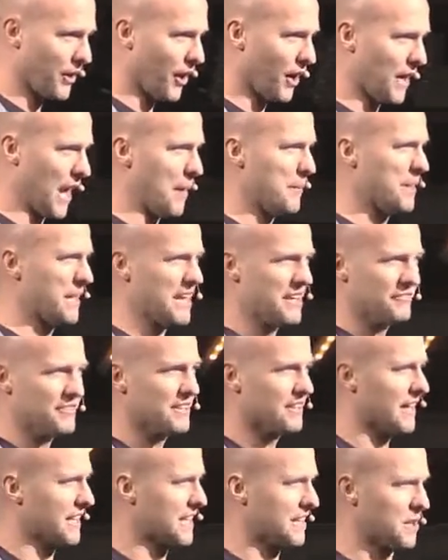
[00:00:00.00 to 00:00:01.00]
on. I mean, even
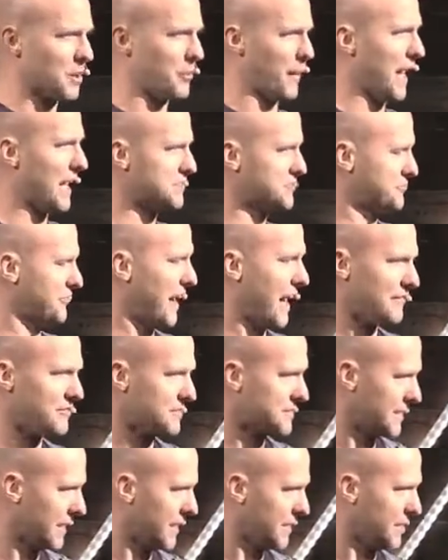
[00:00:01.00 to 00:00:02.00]
like in the past five and
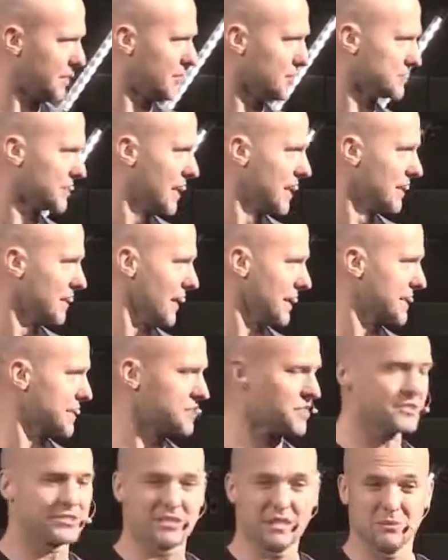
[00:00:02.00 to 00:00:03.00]
ten years, like it
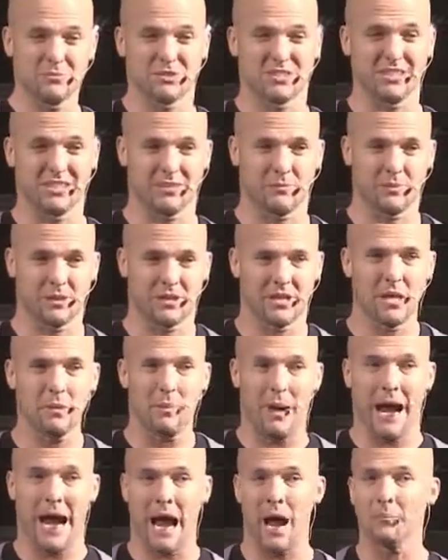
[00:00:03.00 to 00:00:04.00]
just seems to keep
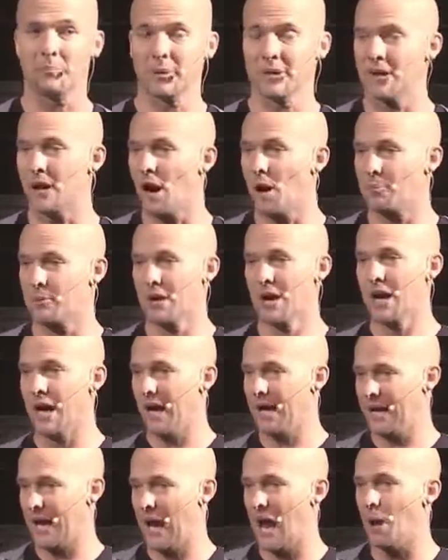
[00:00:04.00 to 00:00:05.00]
amping up
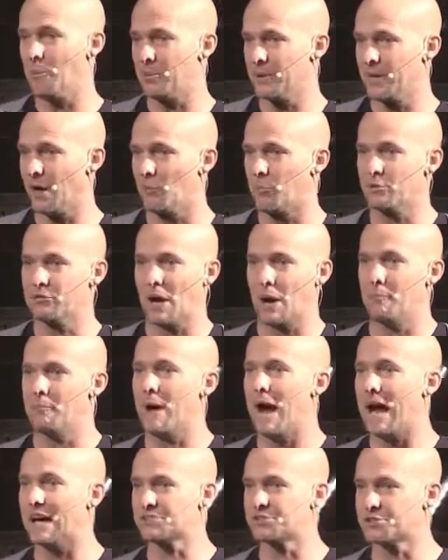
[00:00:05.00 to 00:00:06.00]
and amping up. We've got
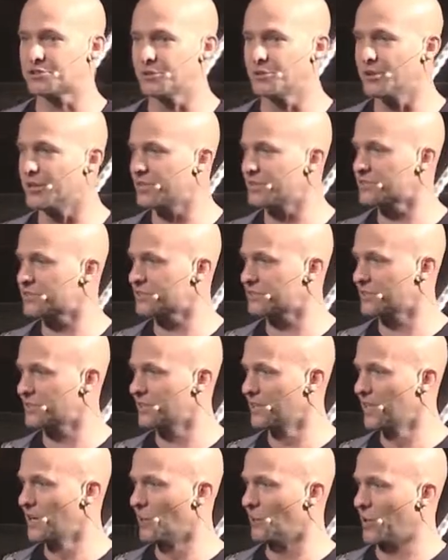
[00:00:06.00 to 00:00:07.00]
mass shootings.
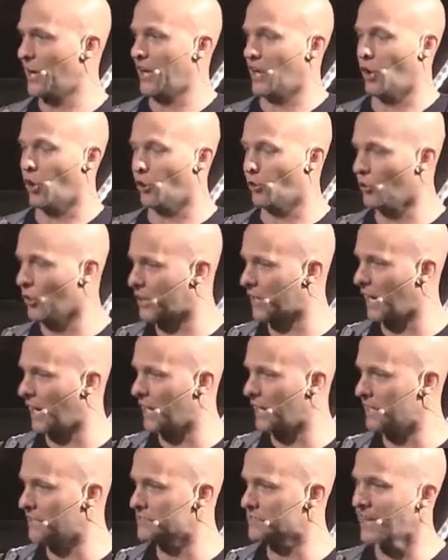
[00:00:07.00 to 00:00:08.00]
We've got
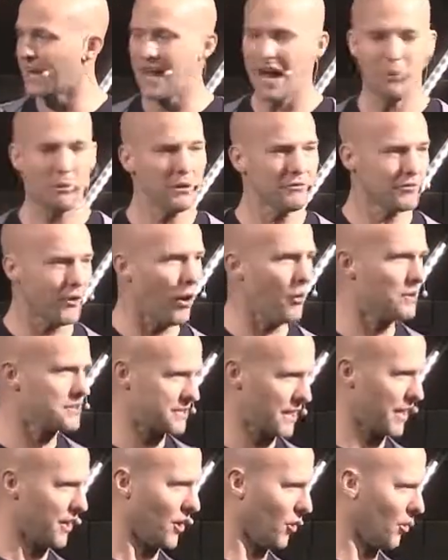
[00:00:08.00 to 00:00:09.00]
hurricanes, and we've always
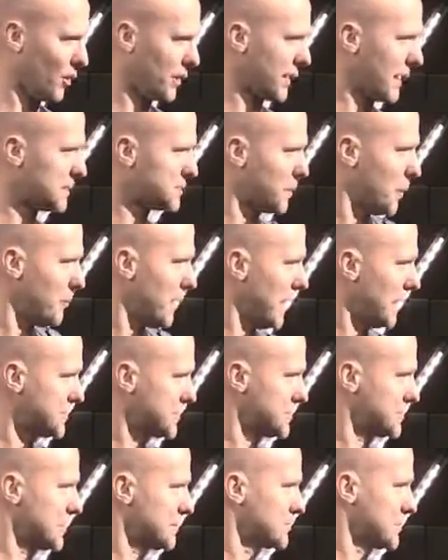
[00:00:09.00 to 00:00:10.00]
had hurricanes, but man, it
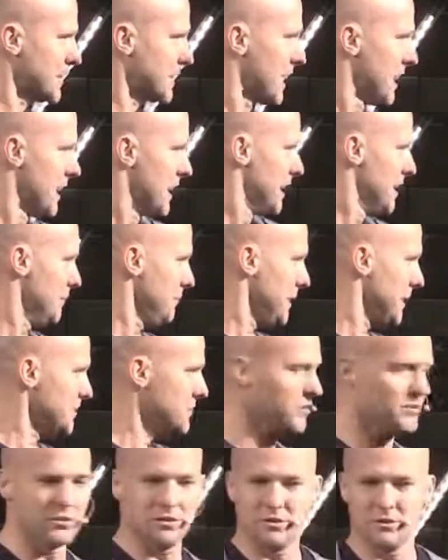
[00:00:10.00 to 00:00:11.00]
just seems like you,
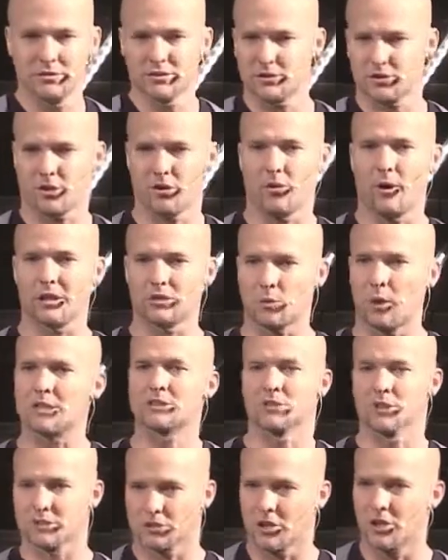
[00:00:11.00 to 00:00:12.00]
you just turn around twice
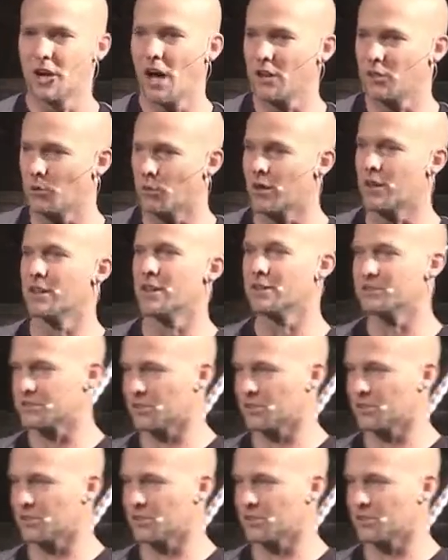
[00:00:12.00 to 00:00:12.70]
and there's another one, and then there's